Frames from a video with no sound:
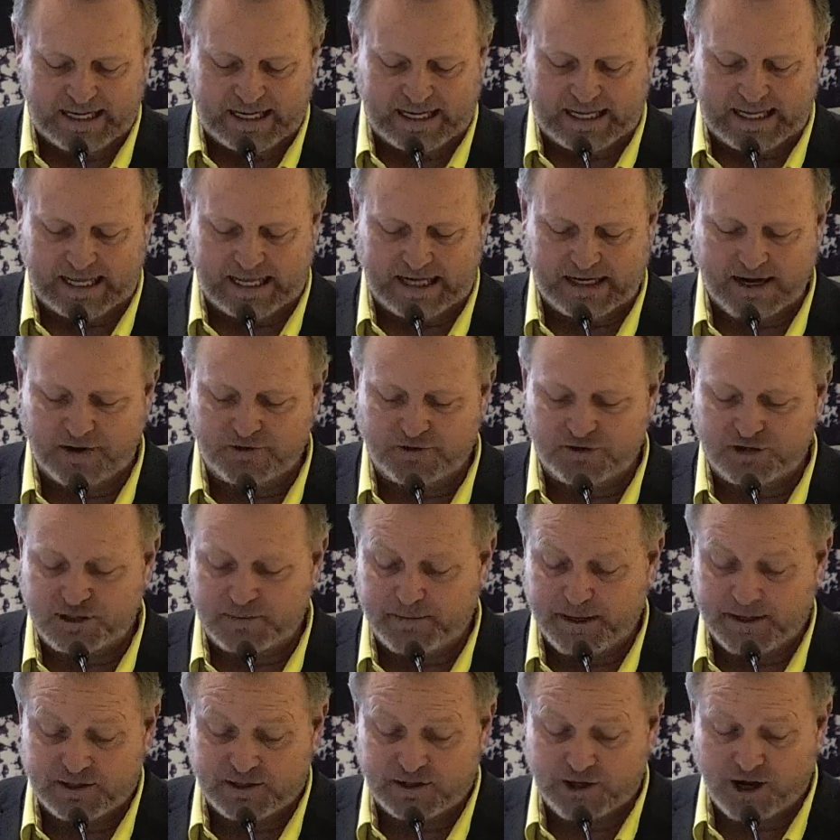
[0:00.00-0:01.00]
And Dr.
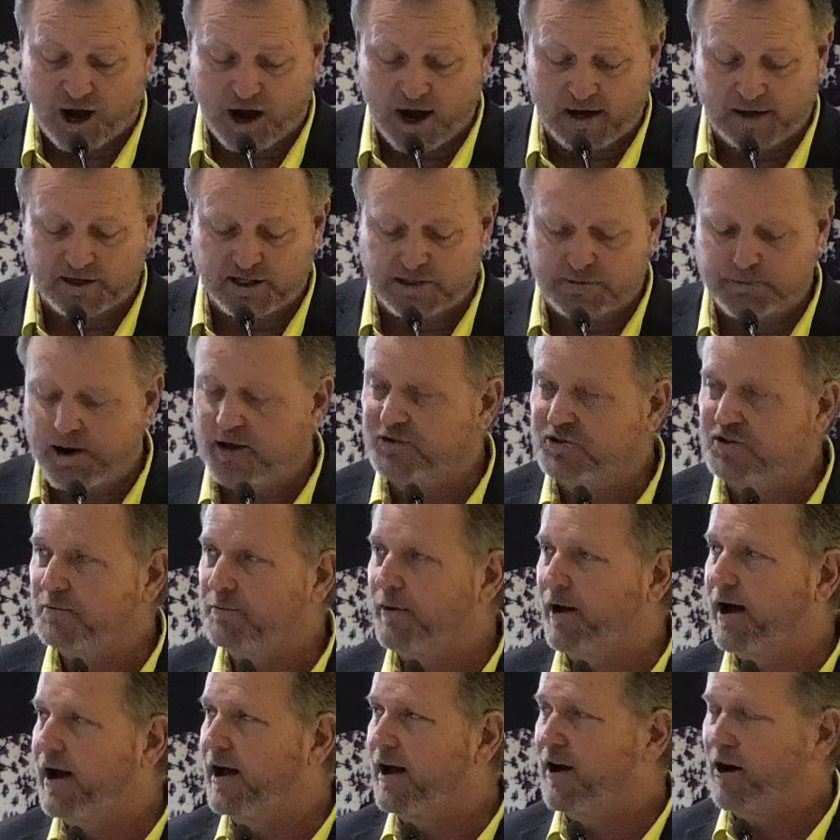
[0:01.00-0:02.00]
Smith's talk is sponsored
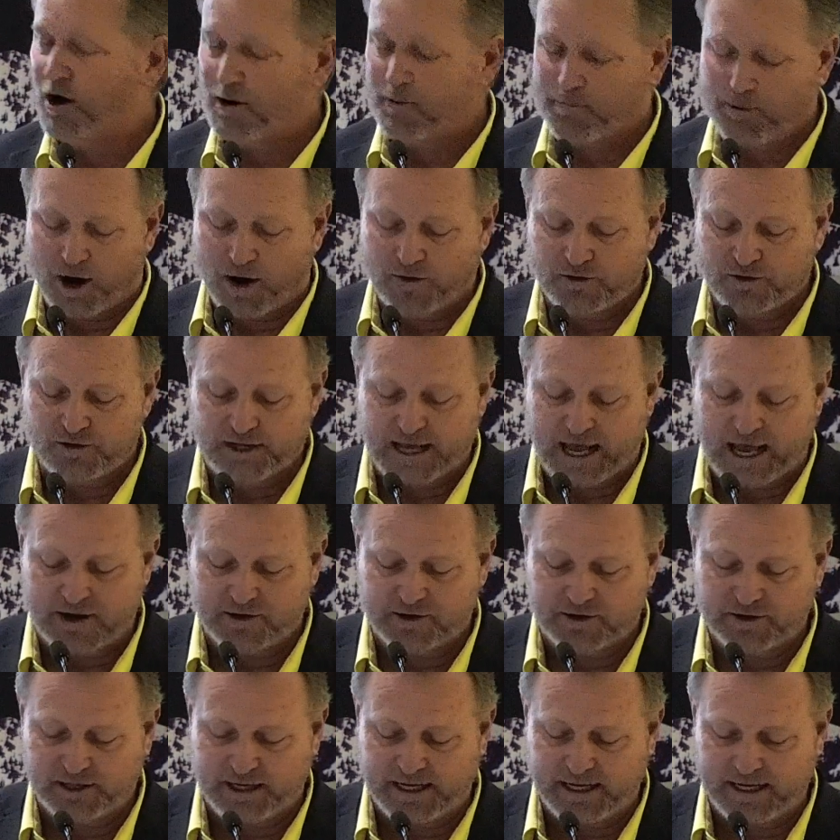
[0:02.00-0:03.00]
by our partner, Tanner
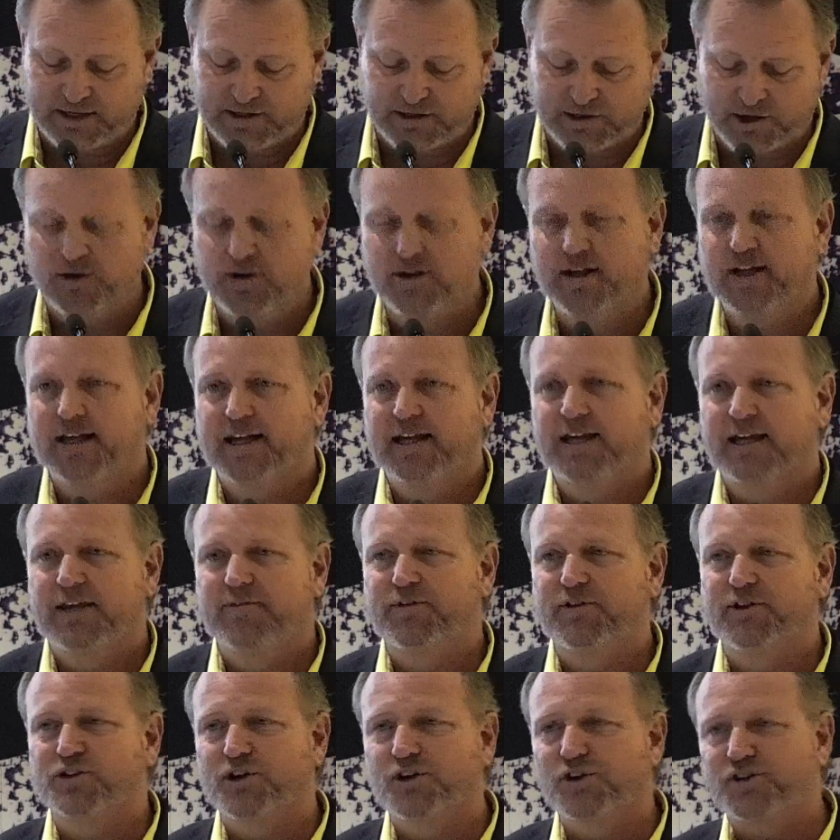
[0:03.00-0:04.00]
Clinic. So if
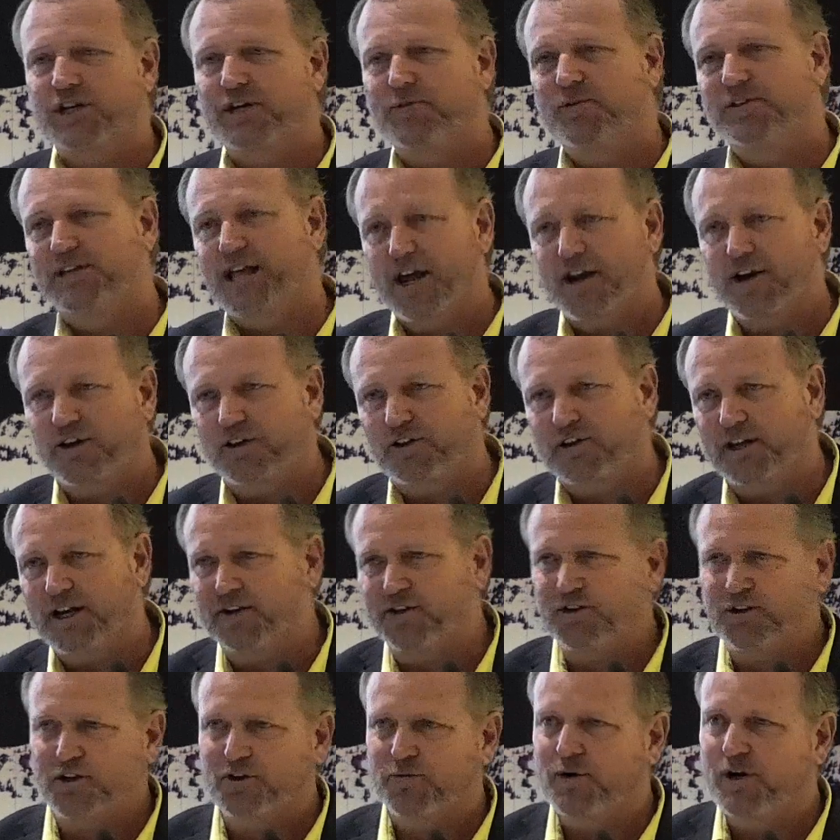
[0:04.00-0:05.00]
you're associated with Tanner Clinic,
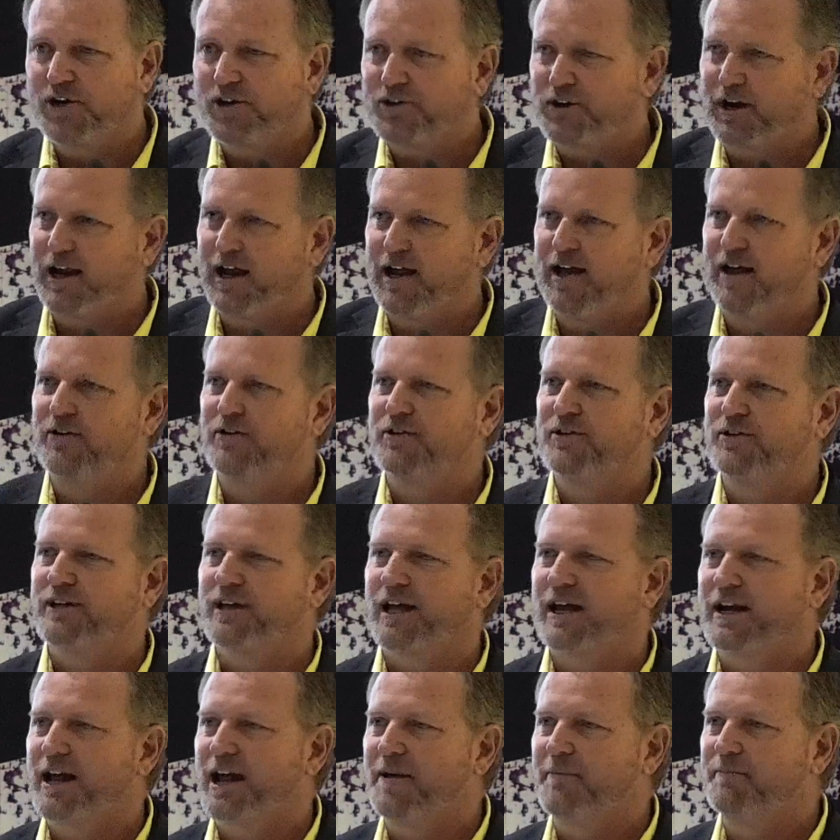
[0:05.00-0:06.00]
you can raise your hand or
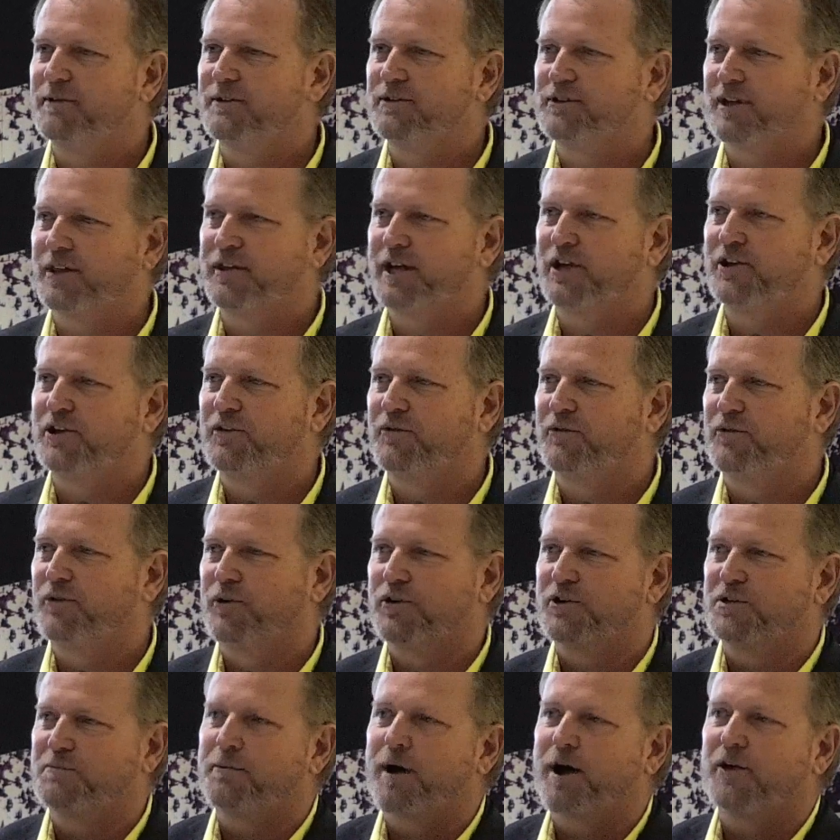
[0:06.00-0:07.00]
stand up. And so thank you for
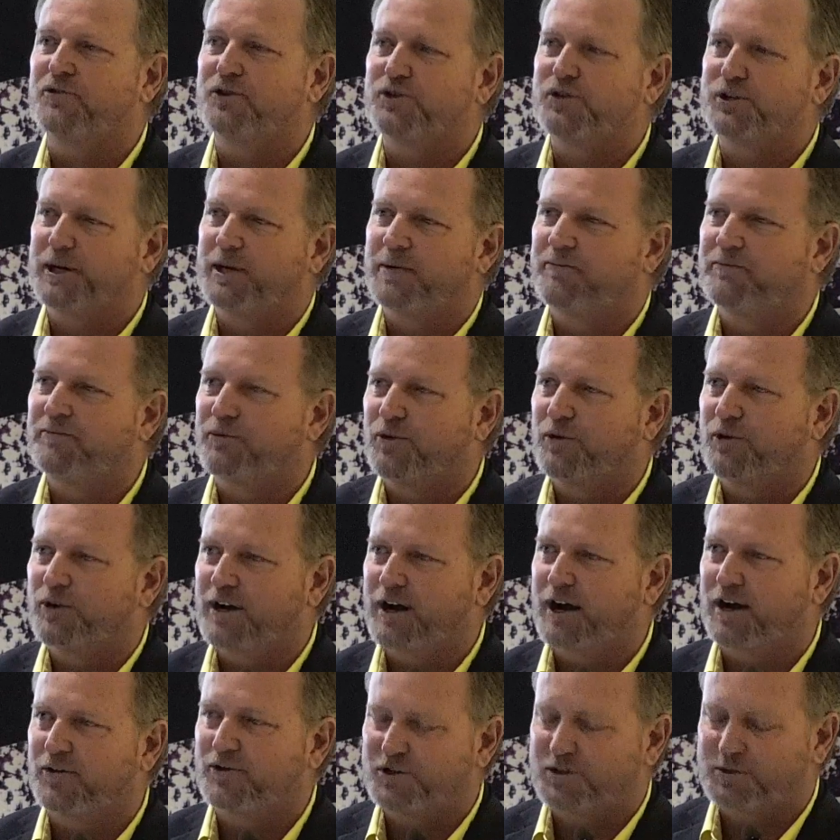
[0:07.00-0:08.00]
your sponsorship for
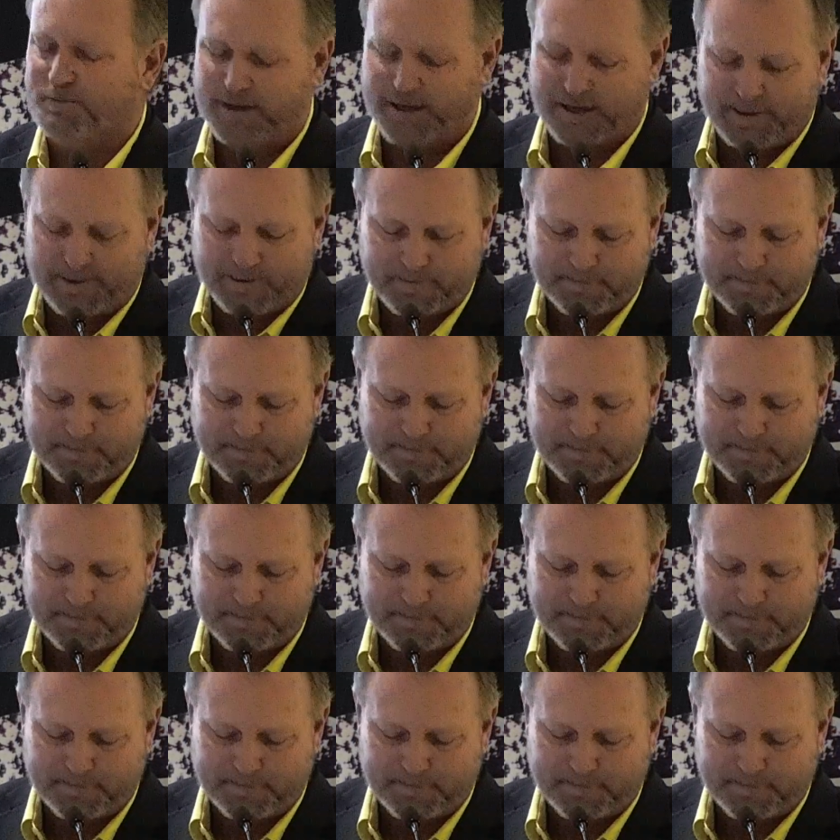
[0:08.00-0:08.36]
Dr. Smith.